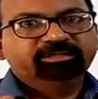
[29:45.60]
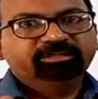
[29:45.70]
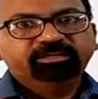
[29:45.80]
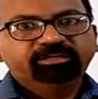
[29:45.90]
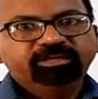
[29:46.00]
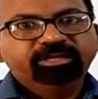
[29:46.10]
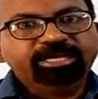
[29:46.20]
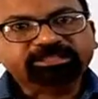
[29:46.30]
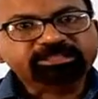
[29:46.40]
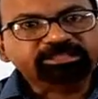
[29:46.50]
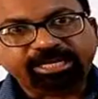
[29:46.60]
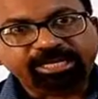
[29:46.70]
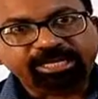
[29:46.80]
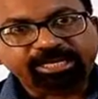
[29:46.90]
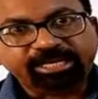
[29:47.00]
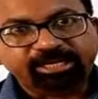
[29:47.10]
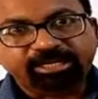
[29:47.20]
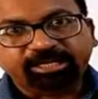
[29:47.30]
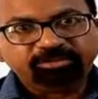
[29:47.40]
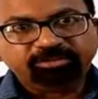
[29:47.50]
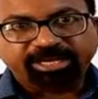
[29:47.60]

is gaining energy from the heat,